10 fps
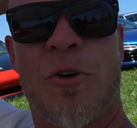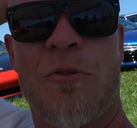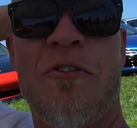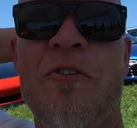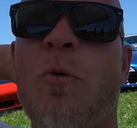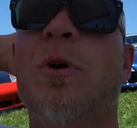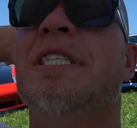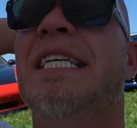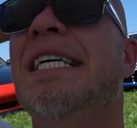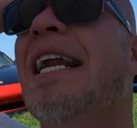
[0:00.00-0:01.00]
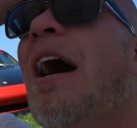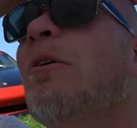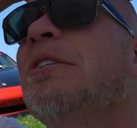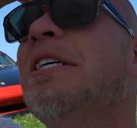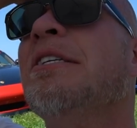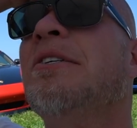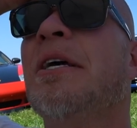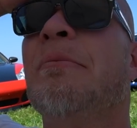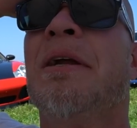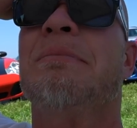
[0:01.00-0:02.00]
drove 14 hours
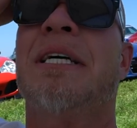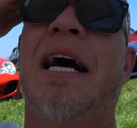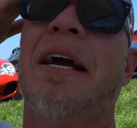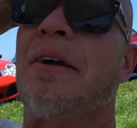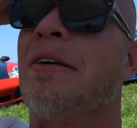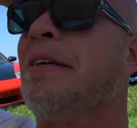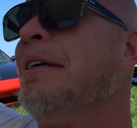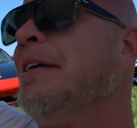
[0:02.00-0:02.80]
yesterday, man. I'm tired.